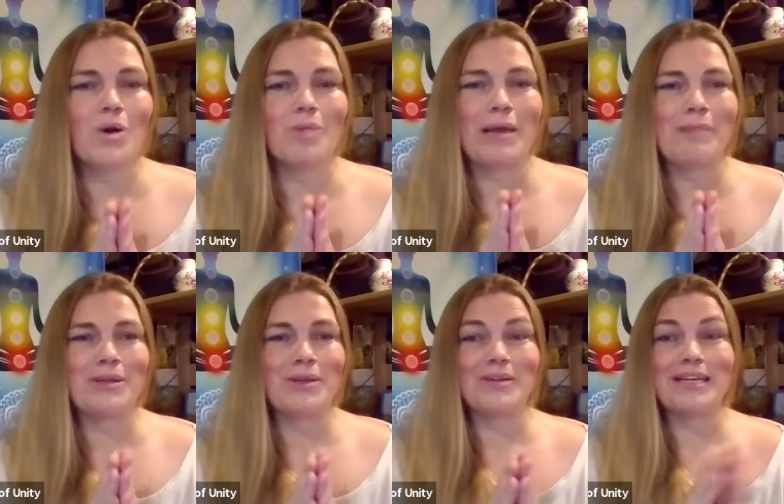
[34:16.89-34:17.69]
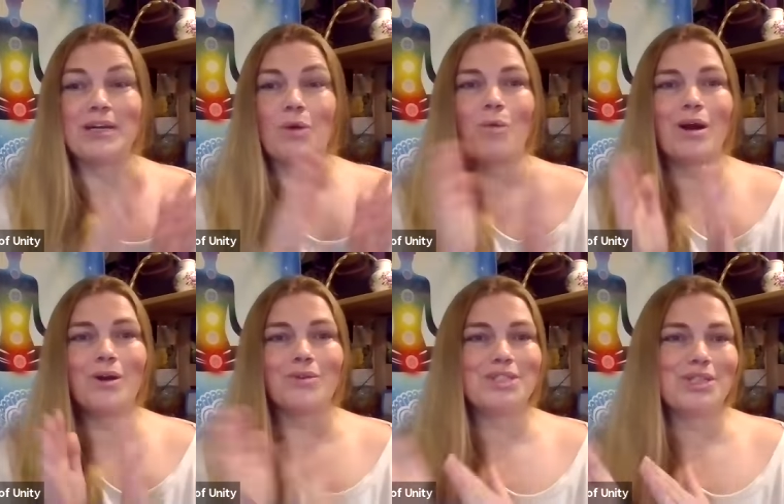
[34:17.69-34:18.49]
or maybe you need a
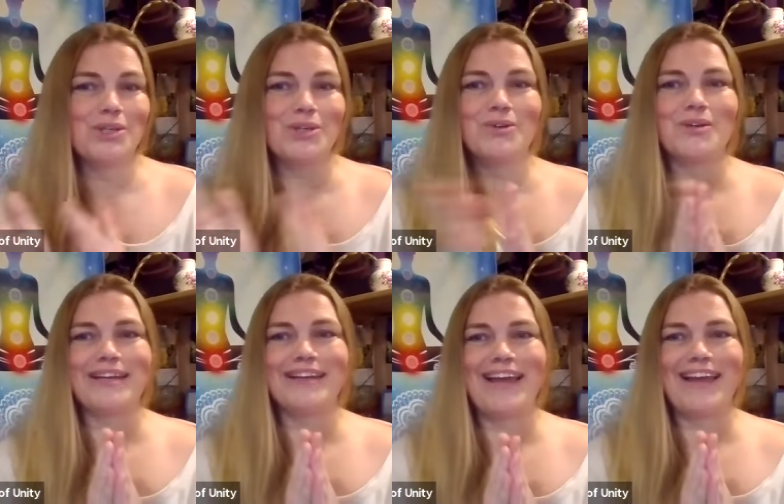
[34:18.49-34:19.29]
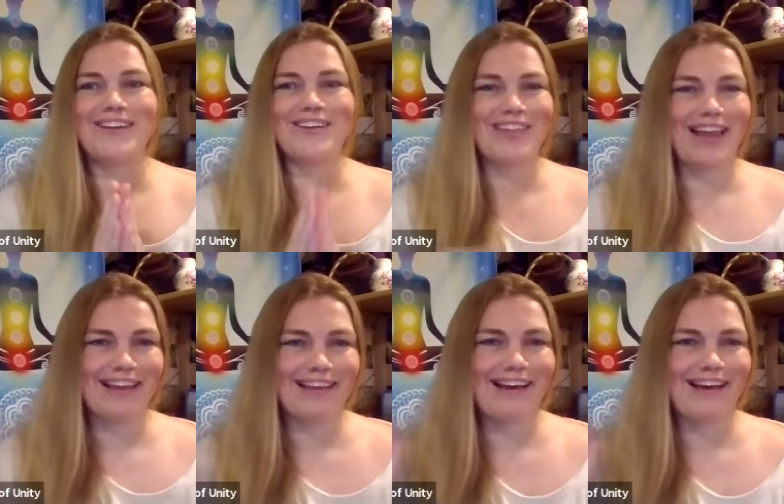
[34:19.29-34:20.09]
102 and you're
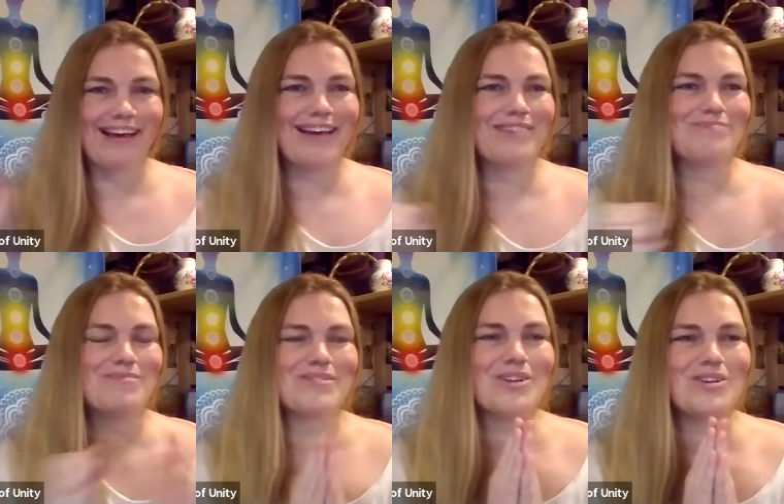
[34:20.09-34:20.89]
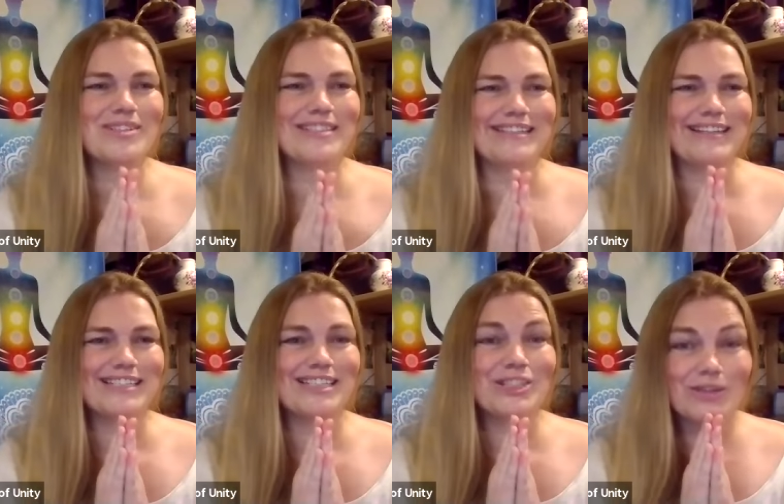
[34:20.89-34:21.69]
like, I am golden,
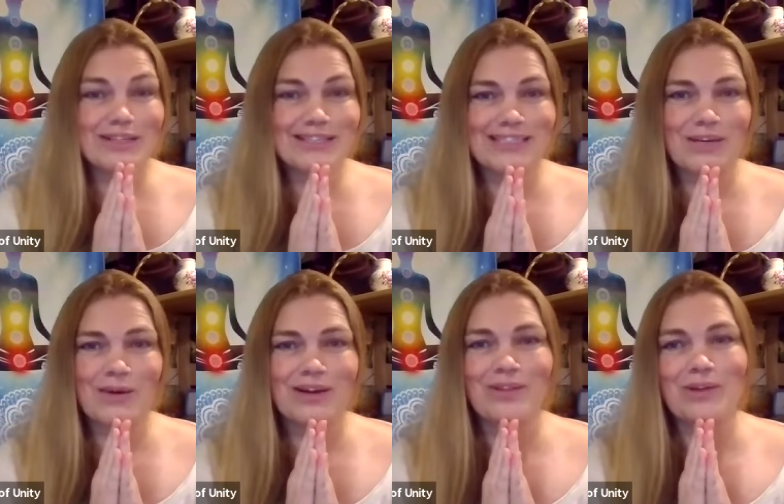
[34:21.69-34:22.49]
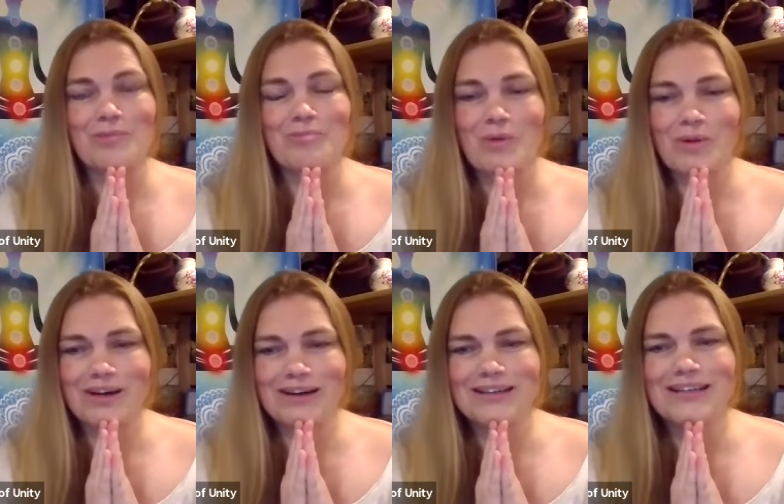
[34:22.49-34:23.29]
let's do this. I want to learn
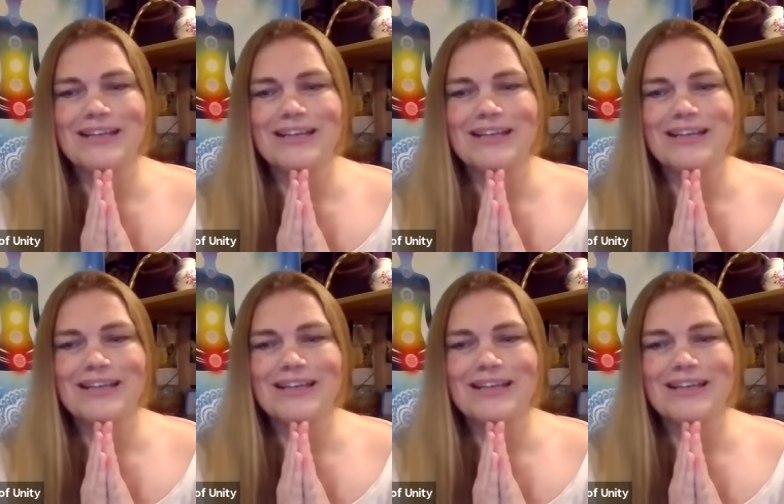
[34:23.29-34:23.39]
more.